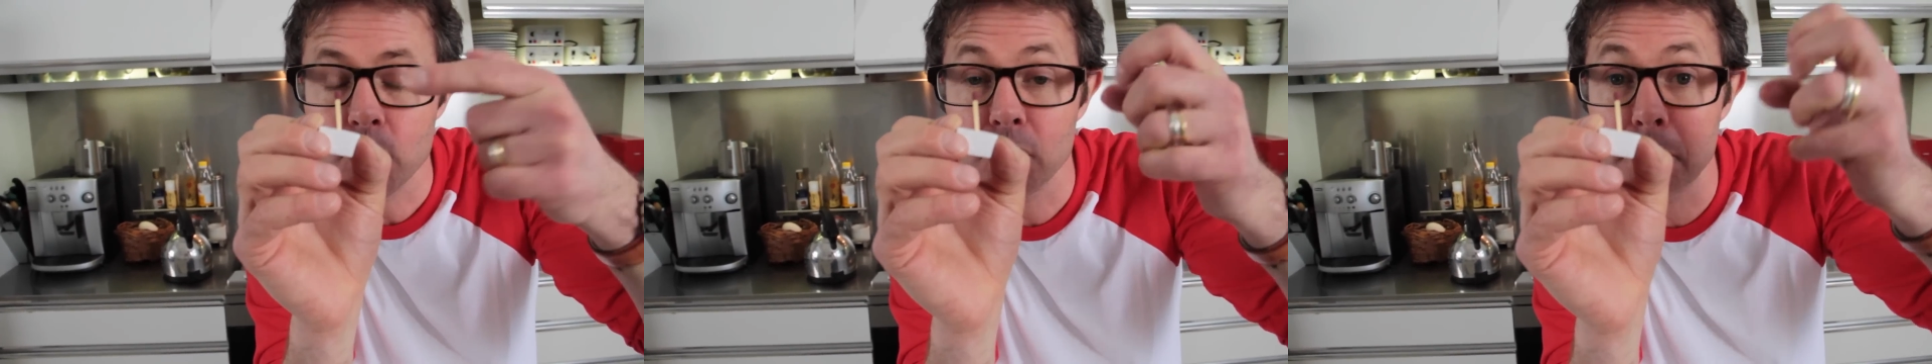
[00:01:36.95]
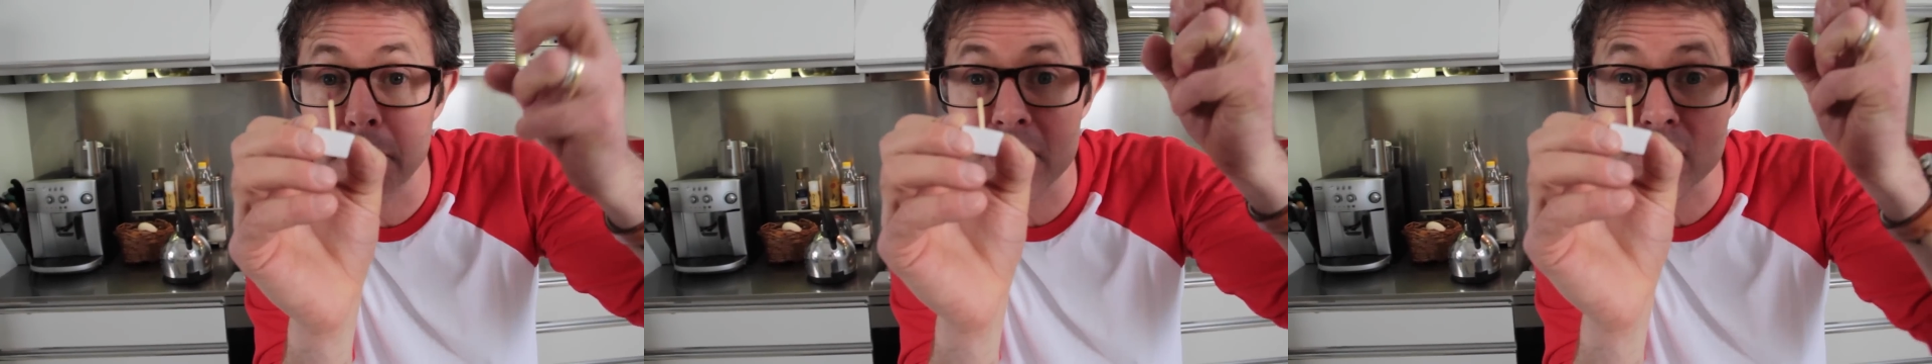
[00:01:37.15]

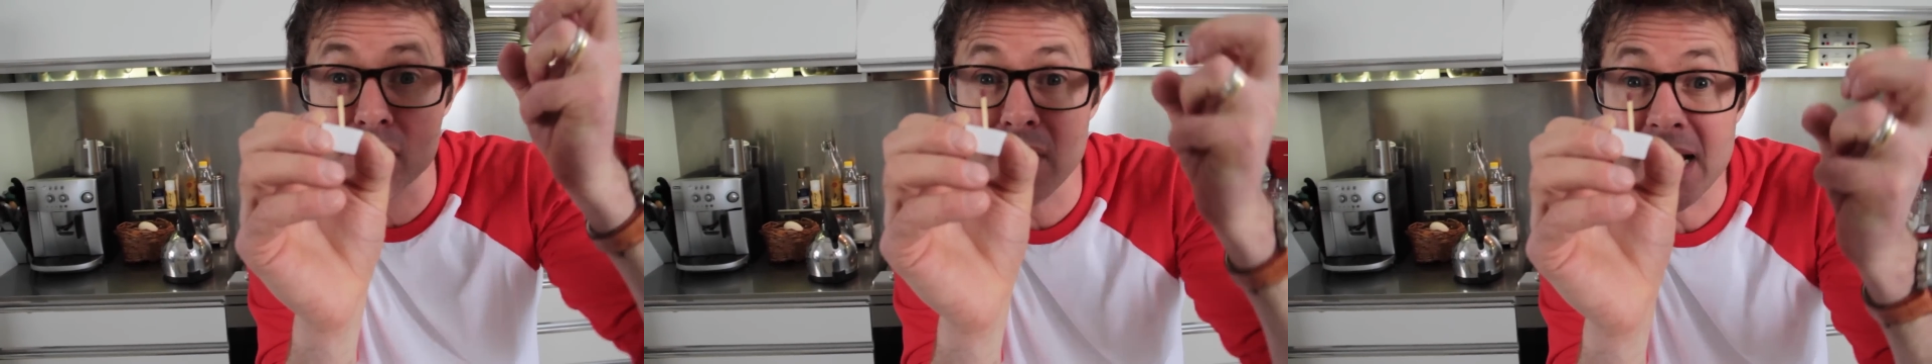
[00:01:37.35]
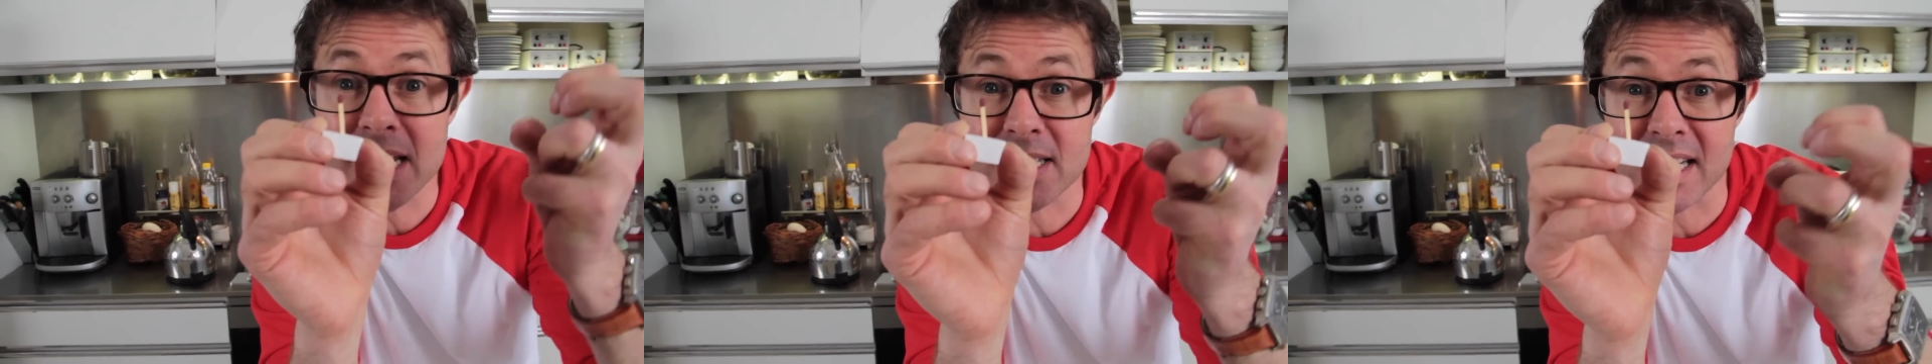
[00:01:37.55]
will be
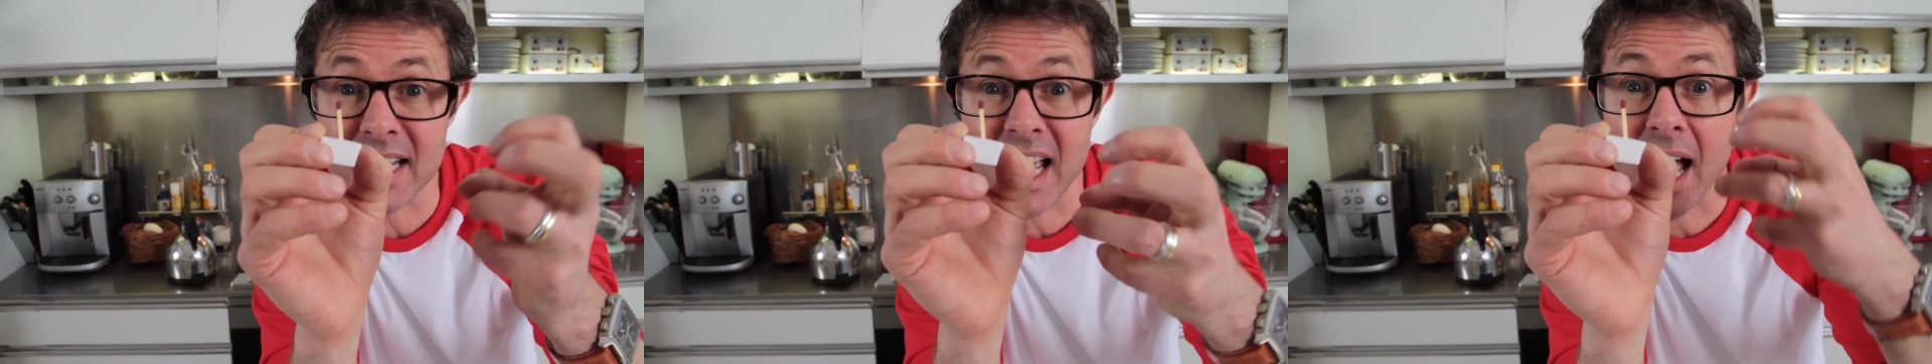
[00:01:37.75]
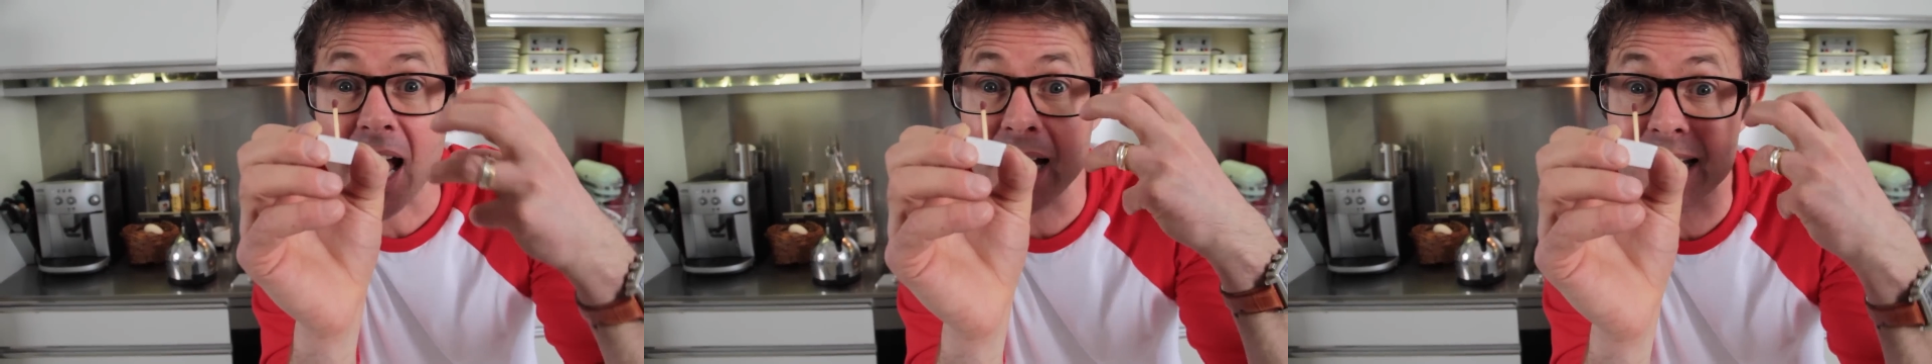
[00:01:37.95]

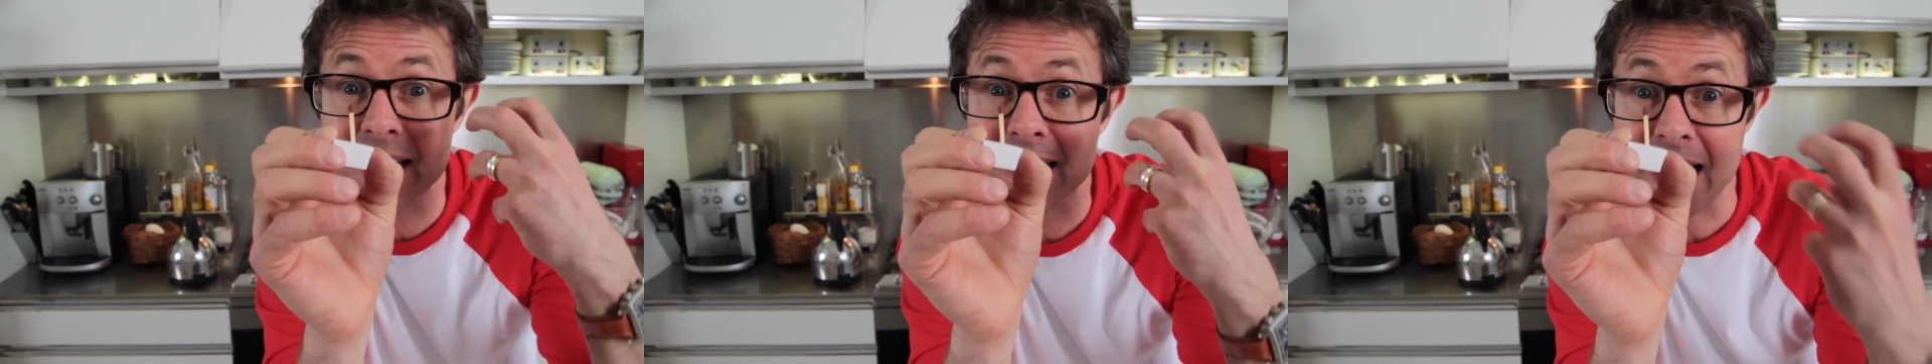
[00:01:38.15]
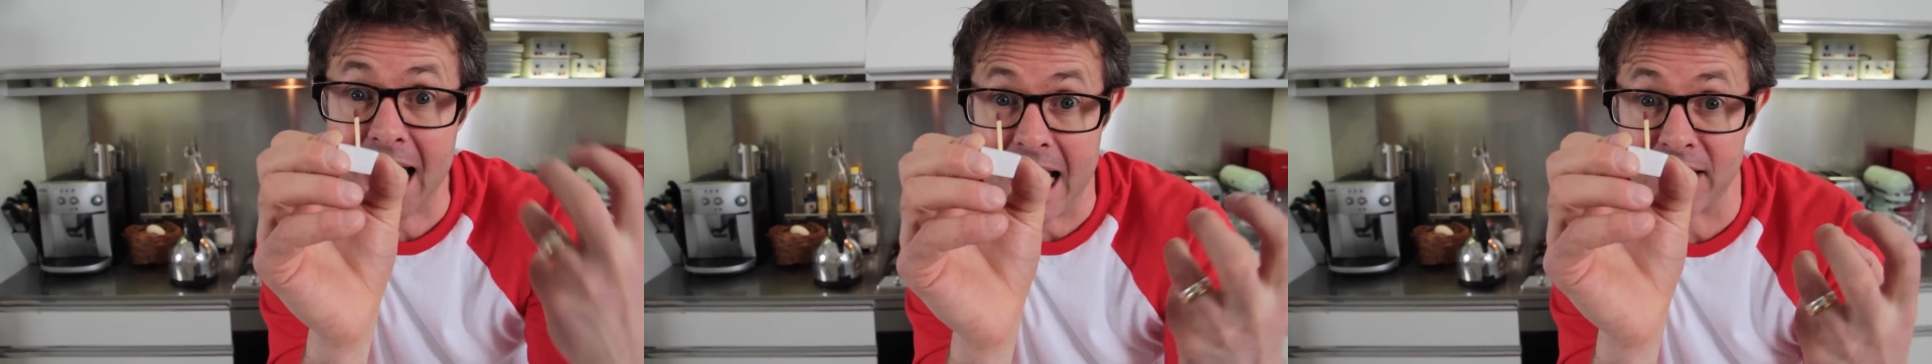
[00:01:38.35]
creating a
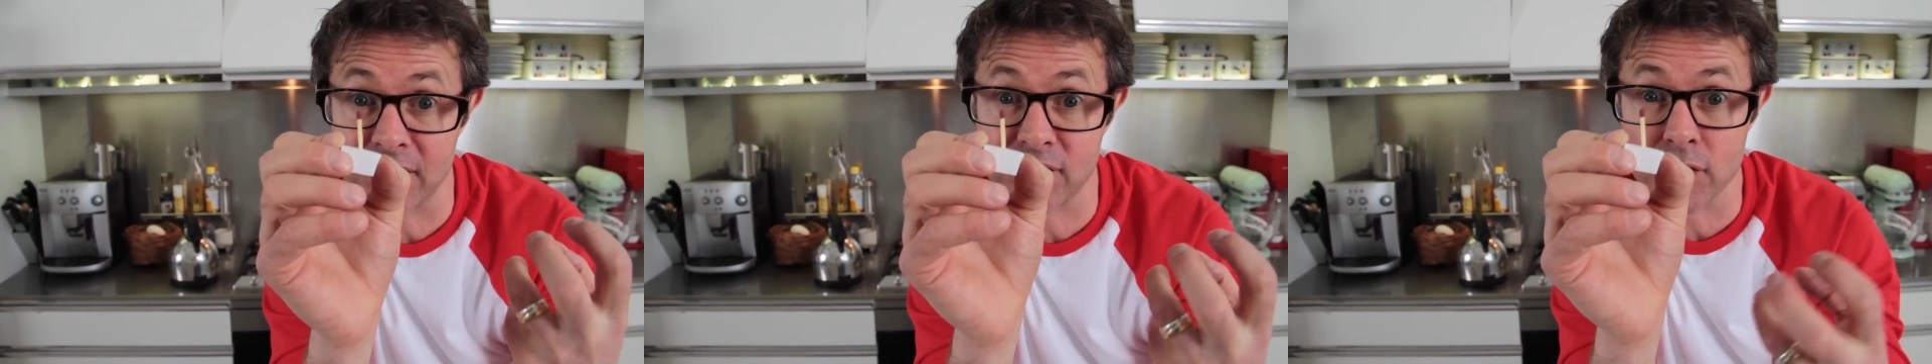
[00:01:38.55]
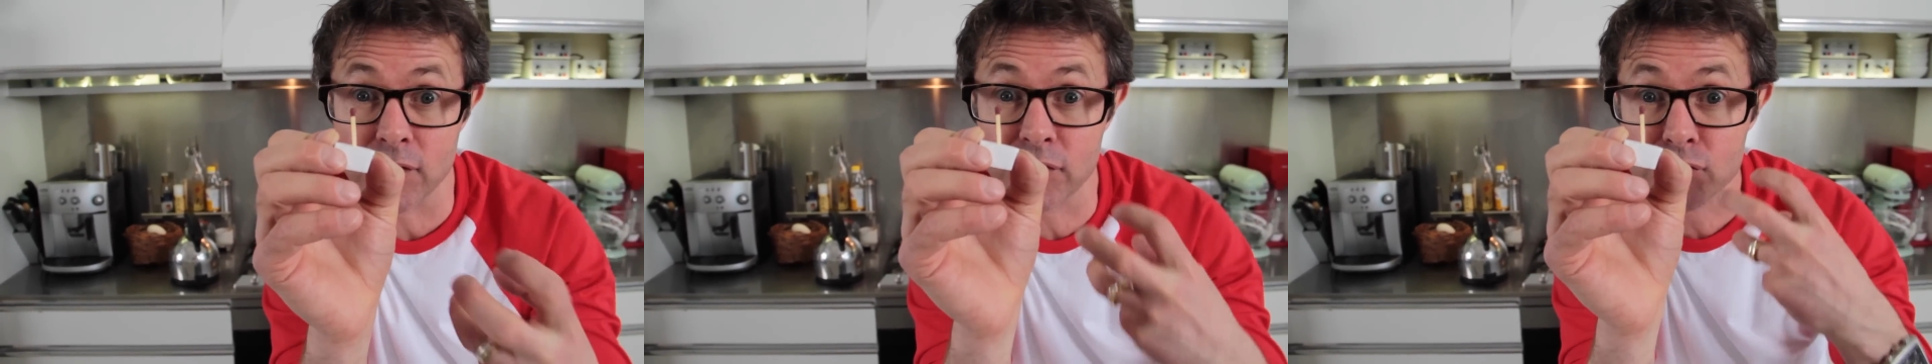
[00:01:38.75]

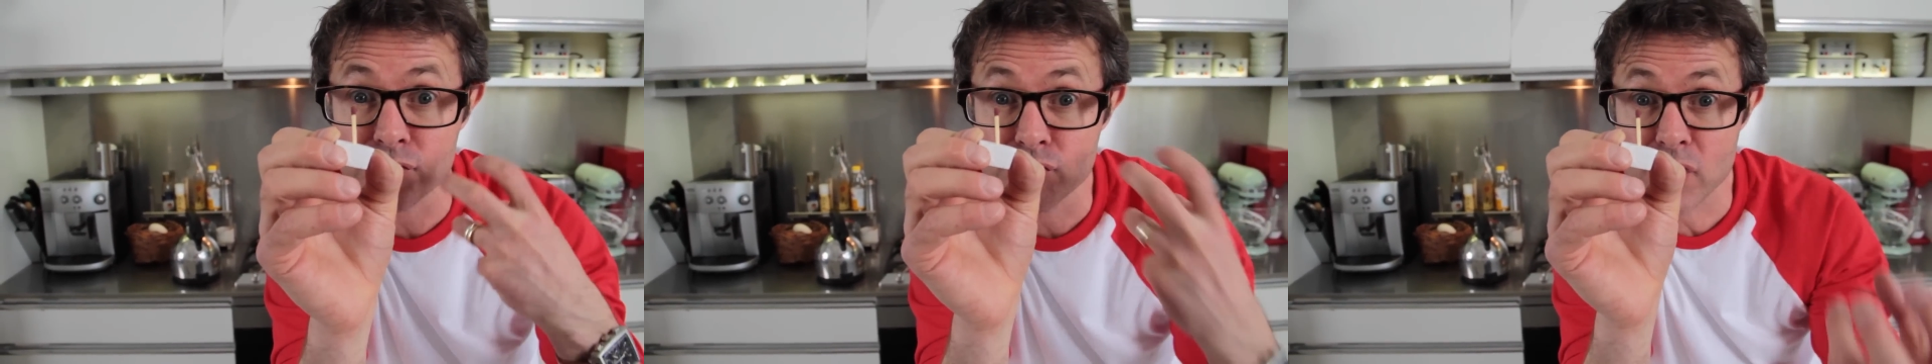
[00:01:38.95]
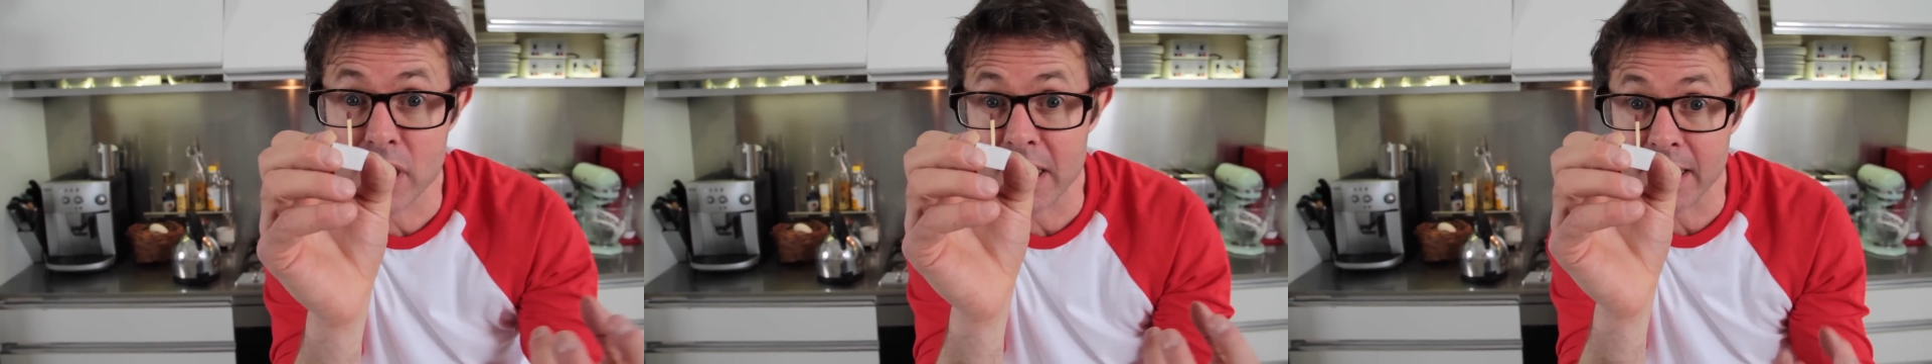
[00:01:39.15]
gas that's
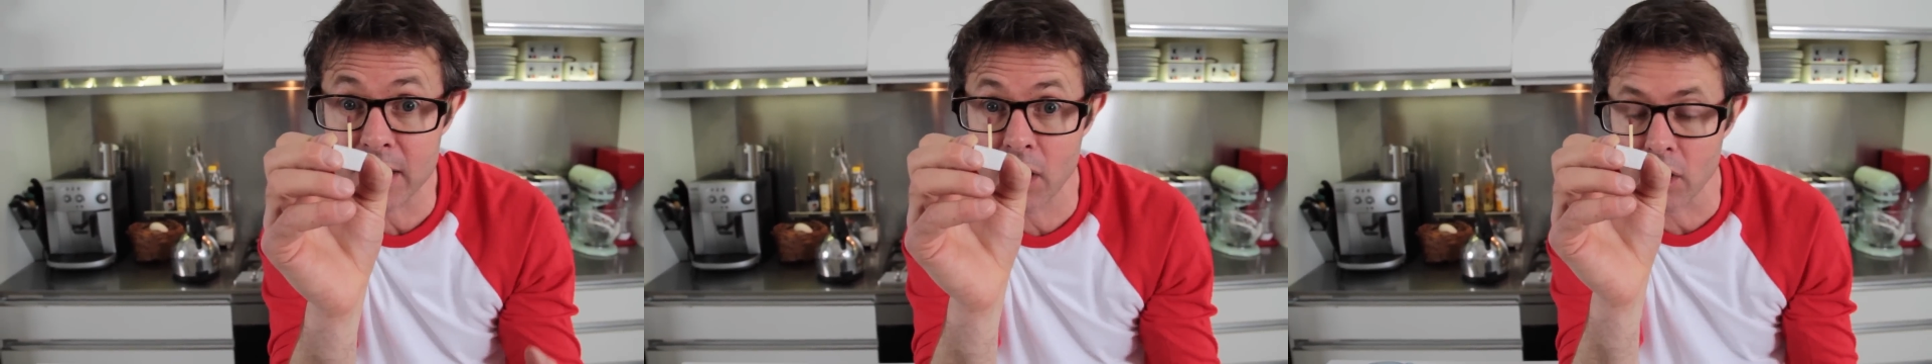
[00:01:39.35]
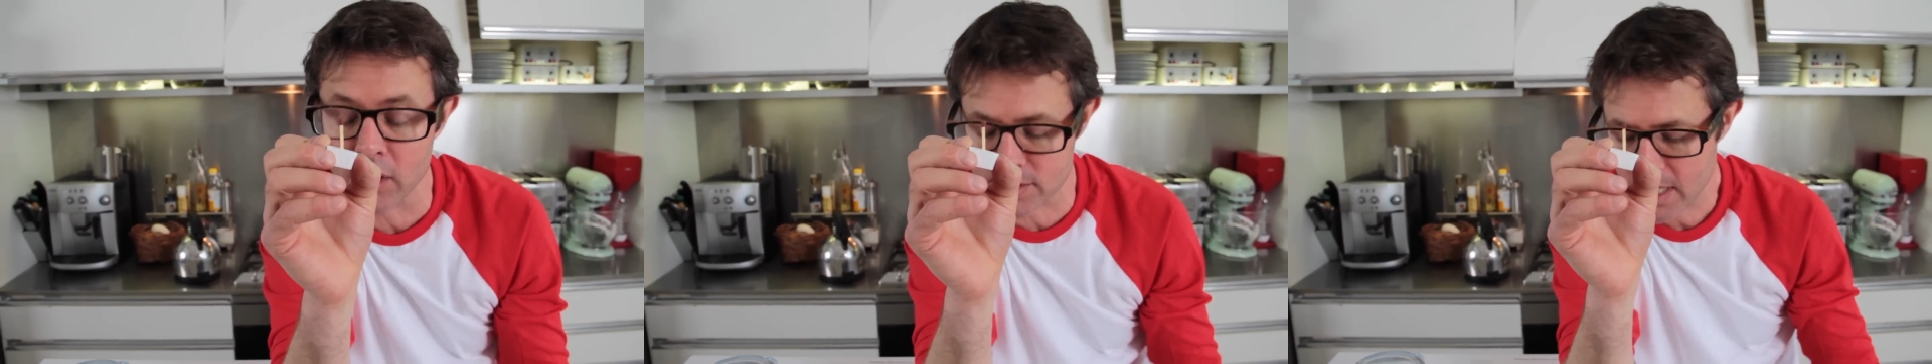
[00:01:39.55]
really
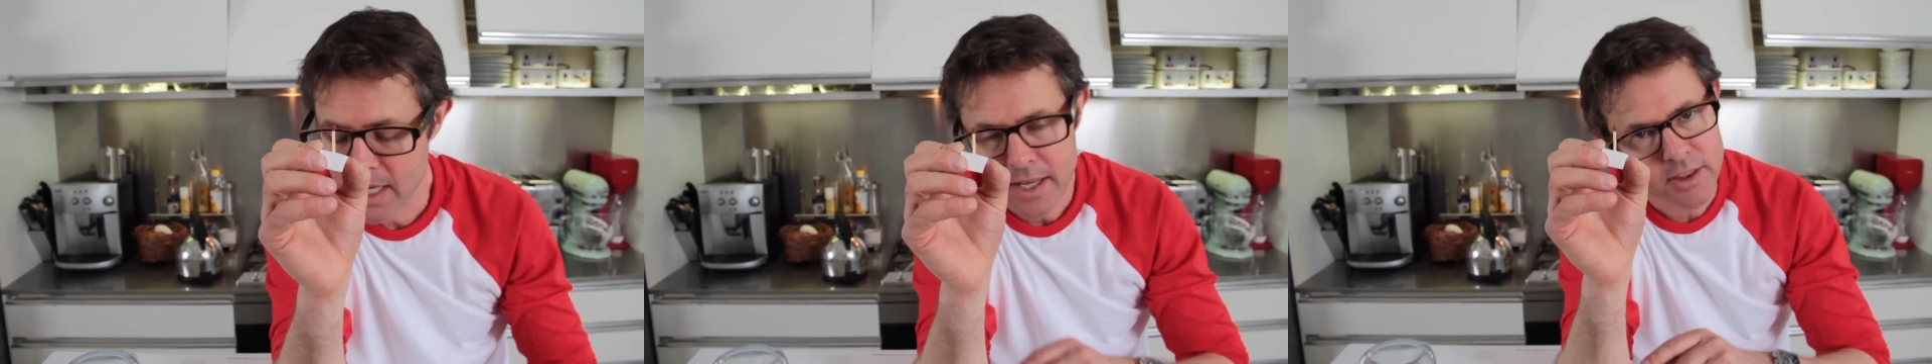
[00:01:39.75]
hot.